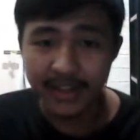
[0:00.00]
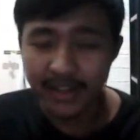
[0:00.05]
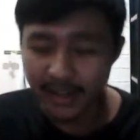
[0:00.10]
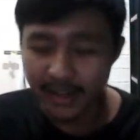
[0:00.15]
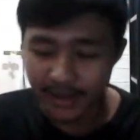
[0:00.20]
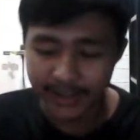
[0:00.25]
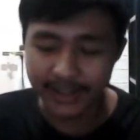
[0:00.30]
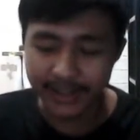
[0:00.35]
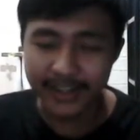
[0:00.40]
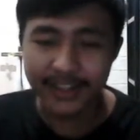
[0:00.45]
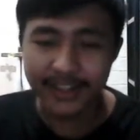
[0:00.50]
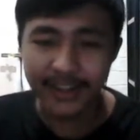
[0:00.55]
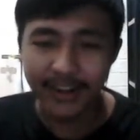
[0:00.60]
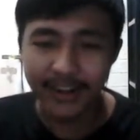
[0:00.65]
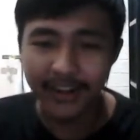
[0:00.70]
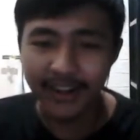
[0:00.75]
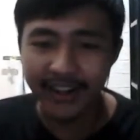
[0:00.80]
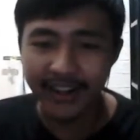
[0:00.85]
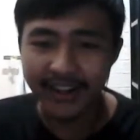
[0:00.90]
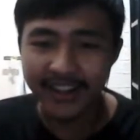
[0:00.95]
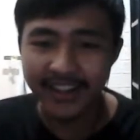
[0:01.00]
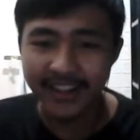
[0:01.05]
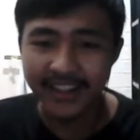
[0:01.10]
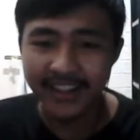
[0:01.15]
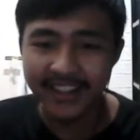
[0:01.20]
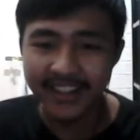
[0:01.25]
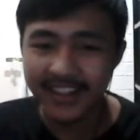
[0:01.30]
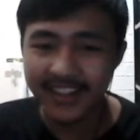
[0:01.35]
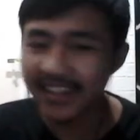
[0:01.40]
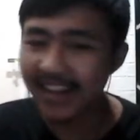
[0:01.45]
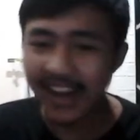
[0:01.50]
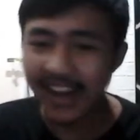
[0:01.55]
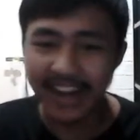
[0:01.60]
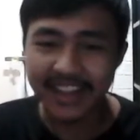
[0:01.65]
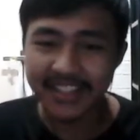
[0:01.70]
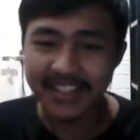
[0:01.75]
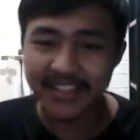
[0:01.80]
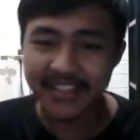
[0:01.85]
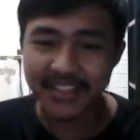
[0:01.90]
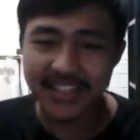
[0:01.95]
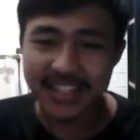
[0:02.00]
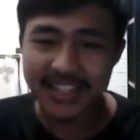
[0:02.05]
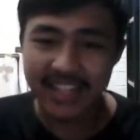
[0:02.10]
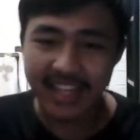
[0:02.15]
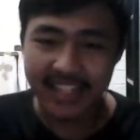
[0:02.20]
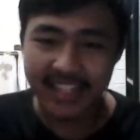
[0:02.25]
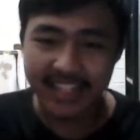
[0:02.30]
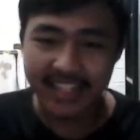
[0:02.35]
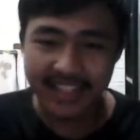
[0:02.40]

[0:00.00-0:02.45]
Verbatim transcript: hold on, hold on. I need to see that.